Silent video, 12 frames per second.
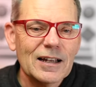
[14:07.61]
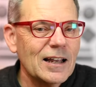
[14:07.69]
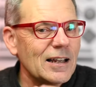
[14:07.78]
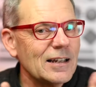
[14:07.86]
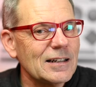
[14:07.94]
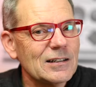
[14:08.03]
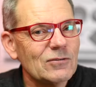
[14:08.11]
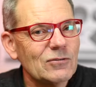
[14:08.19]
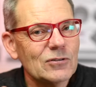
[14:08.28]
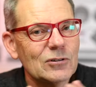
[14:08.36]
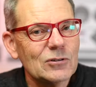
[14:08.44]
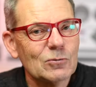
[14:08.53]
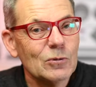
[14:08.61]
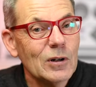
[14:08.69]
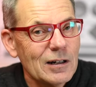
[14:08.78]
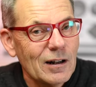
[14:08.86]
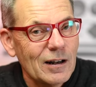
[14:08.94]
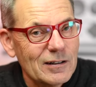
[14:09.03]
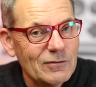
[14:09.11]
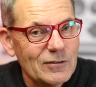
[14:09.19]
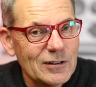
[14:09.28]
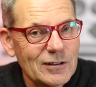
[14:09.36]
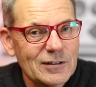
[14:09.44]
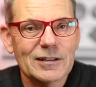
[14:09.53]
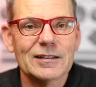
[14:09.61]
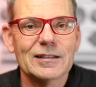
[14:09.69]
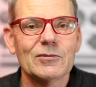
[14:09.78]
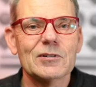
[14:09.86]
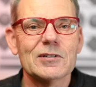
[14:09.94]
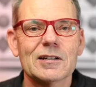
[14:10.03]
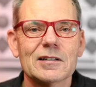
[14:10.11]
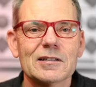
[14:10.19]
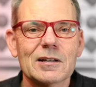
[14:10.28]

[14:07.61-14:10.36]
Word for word: And if you really like the video, then there is a,